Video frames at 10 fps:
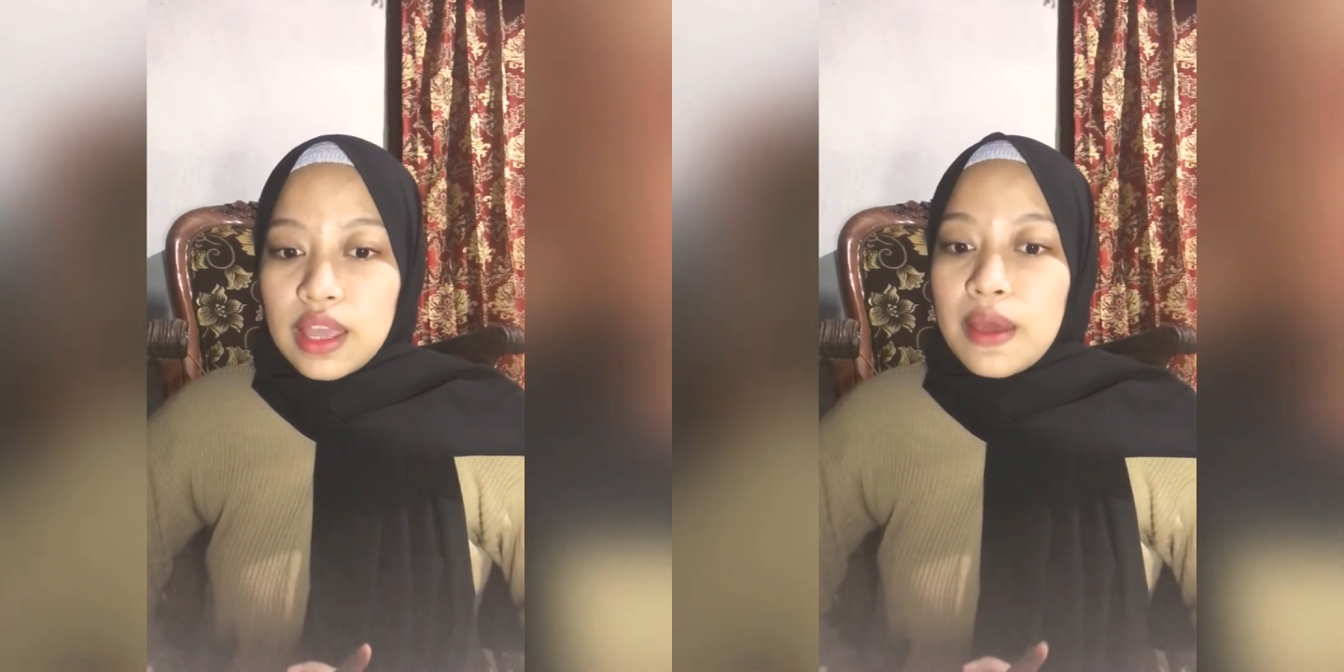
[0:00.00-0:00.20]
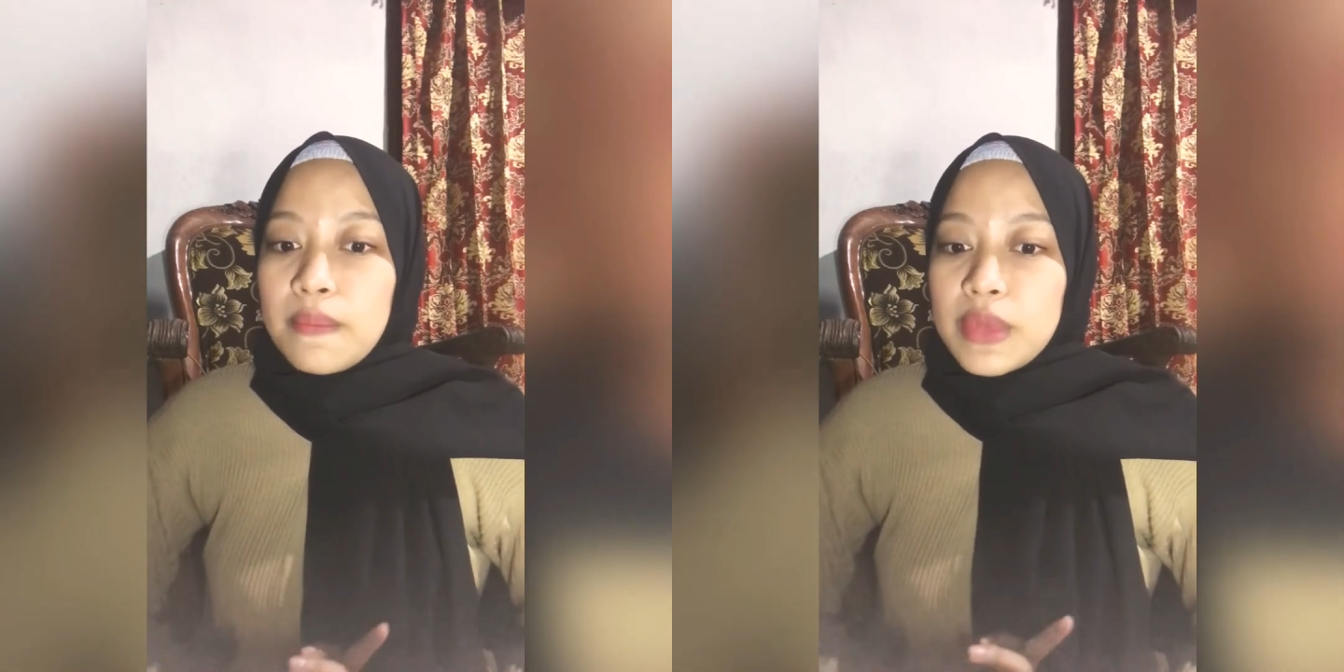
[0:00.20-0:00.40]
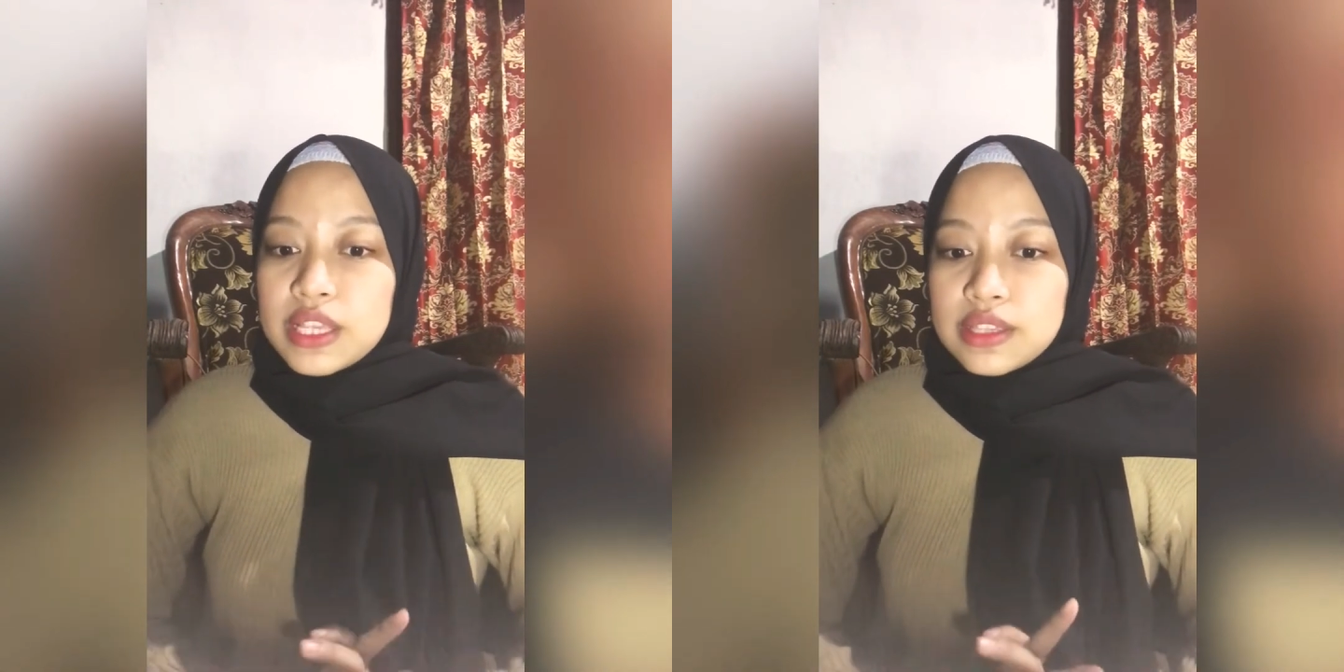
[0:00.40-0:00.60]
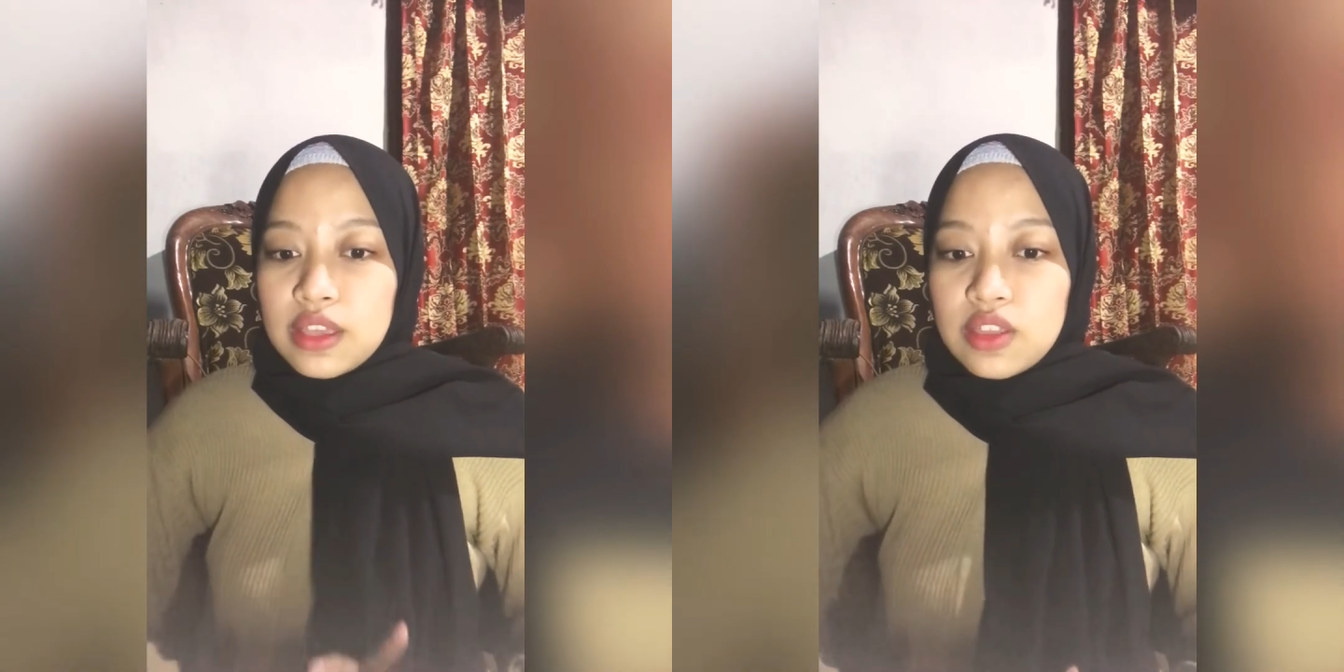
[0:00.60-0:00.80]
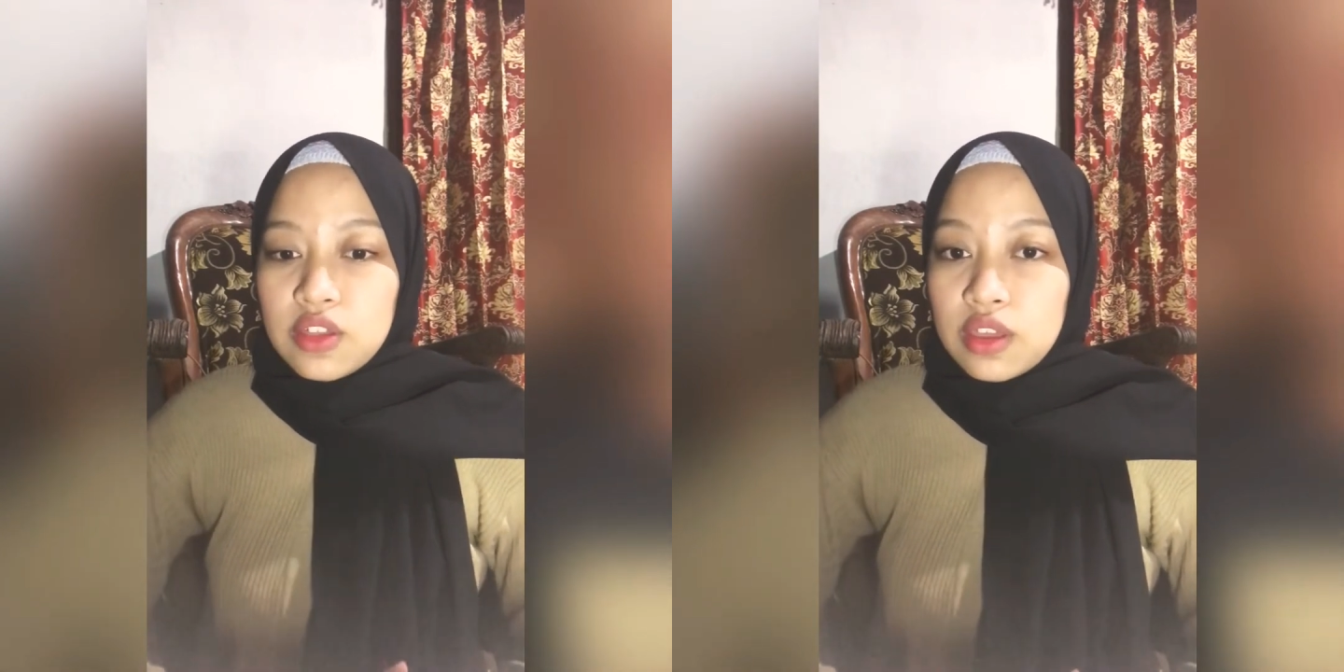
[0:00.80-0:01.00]

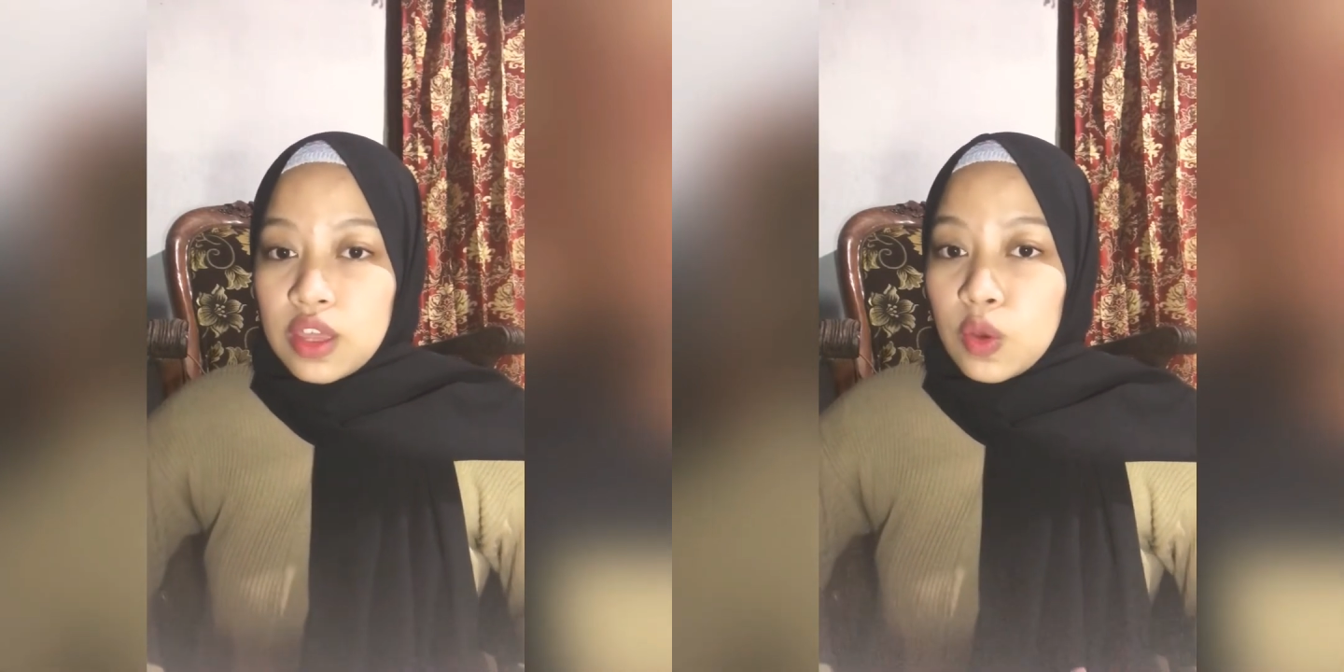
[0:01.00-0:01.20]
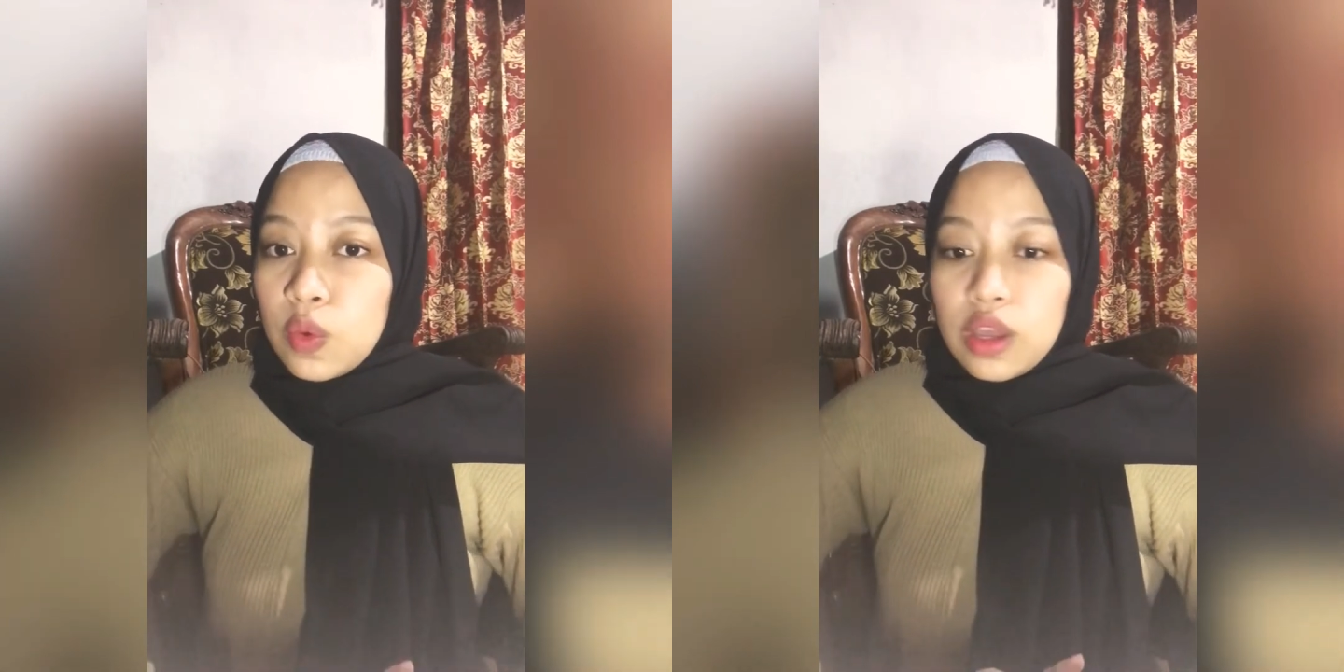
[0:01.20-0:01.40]
message, WA